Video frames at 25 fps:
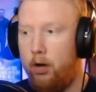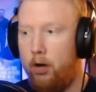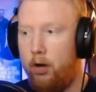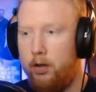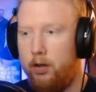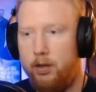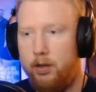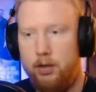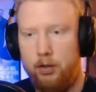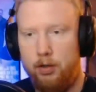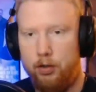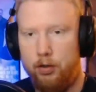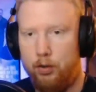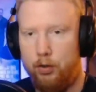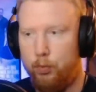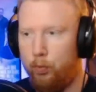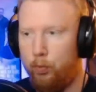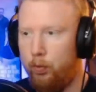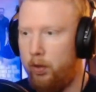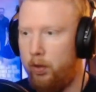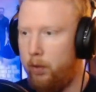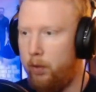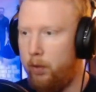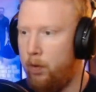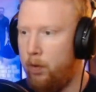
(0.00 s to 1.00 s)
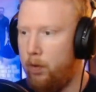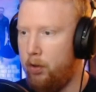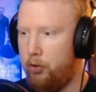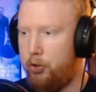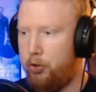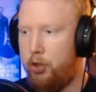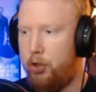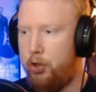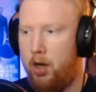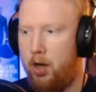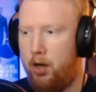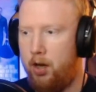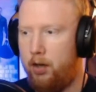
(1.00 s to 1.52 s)
this looks really well
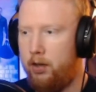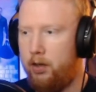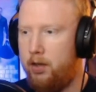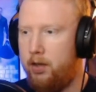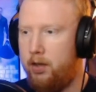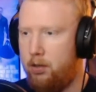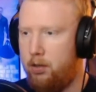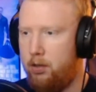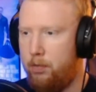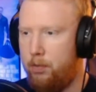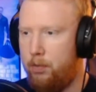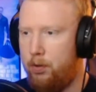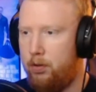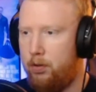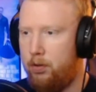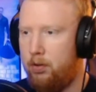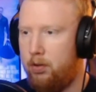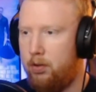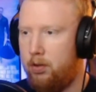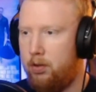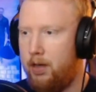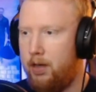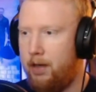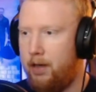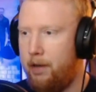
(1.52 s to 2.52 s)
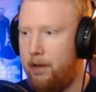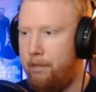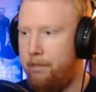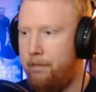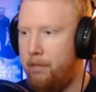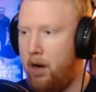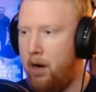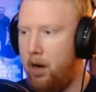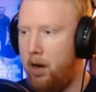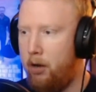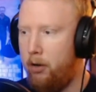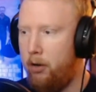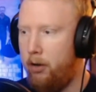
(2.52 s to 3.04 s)
shot. This almost looks like a
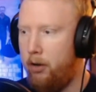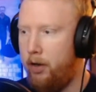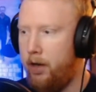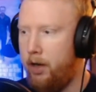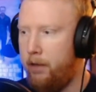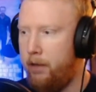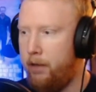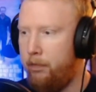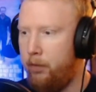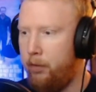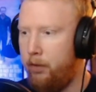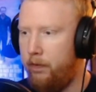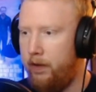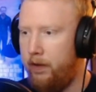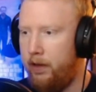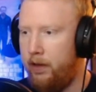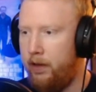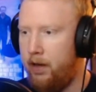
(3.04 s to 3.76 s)
modern-day movie,